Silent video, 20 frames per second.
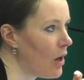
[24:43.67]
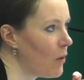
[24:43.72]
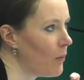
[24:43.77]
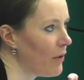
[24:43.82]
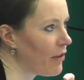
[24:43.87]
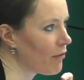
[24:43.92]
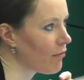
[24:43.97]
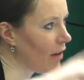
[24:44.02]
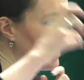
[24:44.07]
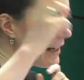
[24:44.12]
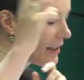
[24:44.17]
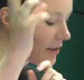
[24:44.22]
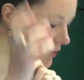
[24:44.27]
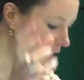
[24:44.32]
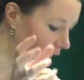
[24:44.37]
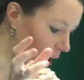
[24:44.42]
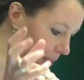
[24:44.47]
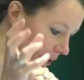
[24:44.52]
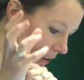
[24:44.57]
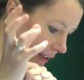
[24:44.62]
With the rise of
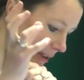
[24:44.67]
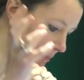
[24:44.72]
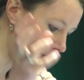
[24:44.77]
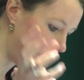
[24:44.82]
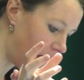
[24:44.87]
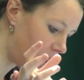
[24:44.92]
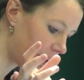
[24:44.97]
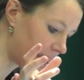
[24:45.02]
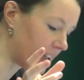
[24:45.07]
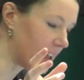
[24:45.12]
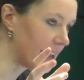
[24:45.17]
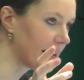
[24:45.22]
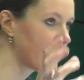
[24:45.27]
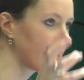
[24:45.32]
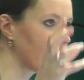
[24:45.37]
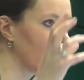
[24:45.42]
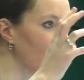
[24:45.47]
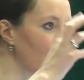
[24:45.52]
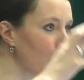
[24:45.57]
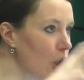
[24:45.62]
capitalist
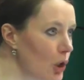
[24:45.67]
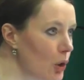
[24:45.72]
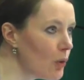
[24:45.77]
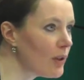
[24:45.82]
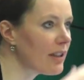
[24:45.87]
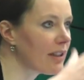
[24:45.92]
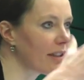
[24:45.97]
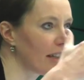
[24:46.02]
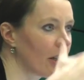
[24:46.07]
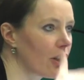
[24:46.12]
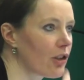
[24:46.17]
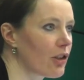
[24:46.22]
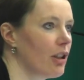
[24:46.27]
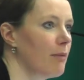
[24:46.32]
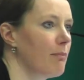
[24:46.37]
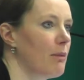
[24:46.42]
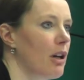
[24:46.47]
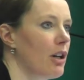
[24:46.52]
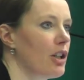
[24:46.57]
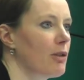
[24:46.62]
markets, a new distinction
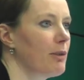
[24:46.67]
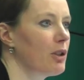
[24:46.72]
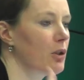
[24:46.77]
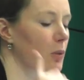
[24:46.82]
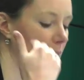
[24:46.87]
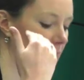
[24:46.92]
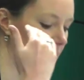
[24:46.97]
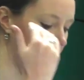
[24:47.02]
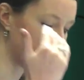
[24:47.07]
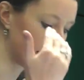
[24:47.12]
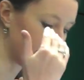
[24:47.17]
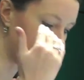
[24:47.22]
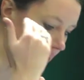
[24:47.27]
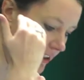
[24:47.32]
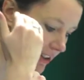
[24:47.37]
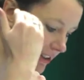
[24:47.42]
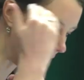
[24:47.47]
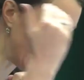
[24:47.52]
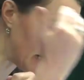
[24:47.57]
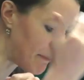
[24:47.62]
emerged between the
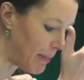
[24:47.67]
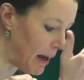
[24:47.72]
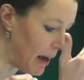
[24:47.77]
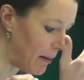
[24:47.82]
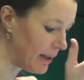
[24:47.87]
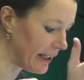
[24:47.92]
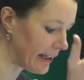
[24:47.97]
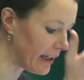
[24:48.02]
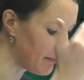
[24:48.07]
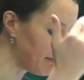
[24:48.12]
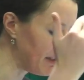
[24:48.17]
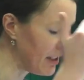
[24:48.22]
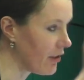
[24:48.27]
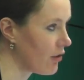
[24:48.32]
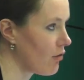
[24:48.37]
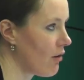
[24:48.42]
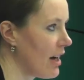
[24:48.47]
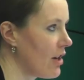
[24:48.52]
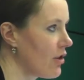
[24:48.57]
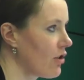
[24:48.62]
state public
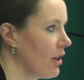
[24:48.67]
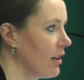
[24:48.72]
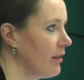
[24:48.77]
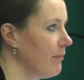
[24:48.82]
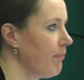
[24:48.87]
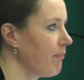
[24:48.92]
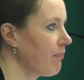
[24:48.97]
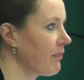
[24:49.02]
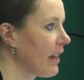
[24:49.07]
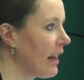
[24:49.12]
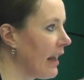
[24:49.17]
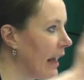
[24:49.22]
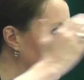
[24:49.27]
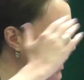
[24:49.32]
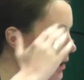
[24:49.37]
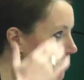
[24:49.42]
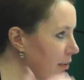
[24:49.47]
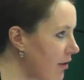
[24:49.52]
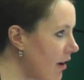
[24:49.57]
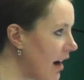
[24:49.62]
administration
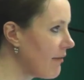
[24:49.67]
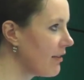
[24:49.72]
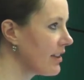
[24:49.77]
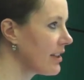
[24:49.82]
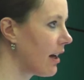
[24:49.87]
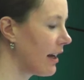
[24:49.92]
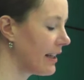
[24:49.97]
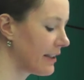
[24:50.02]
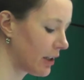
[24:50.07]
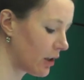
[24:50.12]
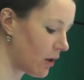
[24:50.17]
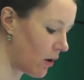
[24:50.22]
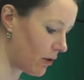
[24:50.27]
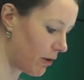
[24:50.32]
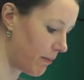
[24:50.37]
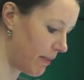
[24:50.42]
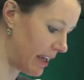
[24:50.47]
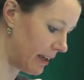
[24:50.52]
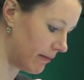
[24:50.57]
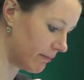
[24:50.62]
and the privatized
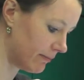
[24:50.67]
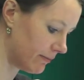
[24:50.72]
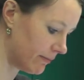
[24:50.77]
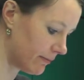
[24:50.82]
economy.